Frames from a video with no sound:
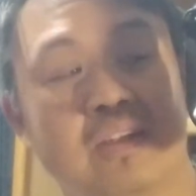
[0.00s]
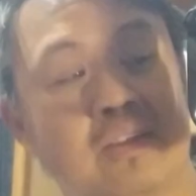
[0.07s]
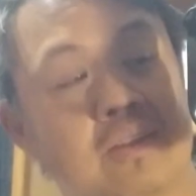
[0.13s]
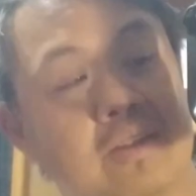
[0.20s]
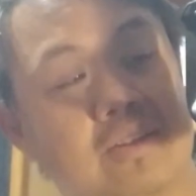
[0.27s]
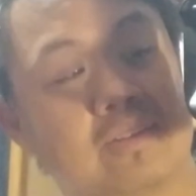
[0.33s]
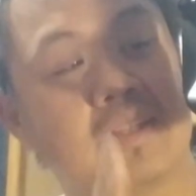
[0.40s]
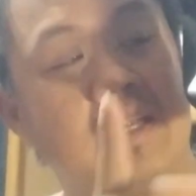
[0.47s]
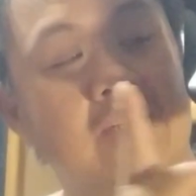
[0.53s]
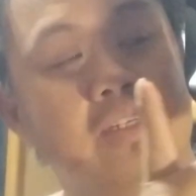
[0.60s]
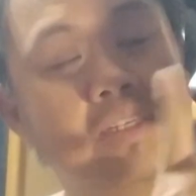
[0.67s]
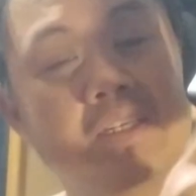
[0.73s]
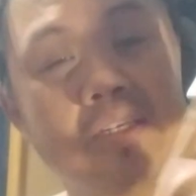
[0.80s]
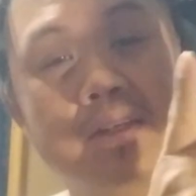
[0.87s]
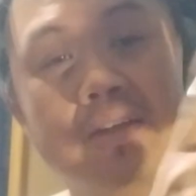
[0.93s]

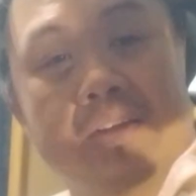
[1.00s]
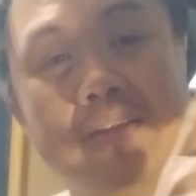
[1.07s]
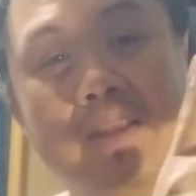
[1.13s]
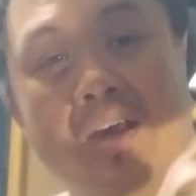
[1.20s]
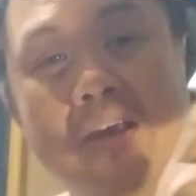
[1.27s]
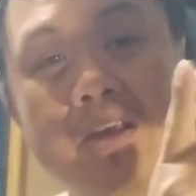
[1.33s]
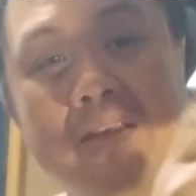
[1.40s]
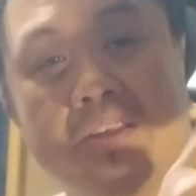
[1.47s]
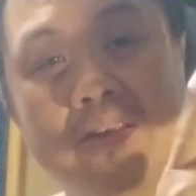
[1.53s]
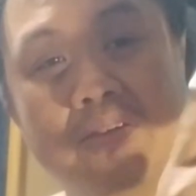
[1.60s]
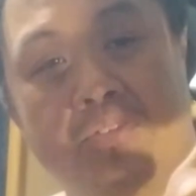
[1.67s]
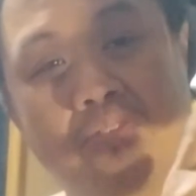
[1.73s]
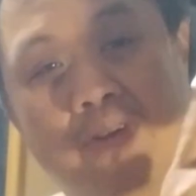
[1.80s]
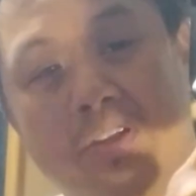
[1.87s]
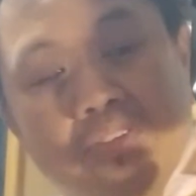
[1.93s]
standing the
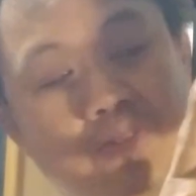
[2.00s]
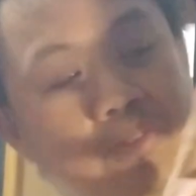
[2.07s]
what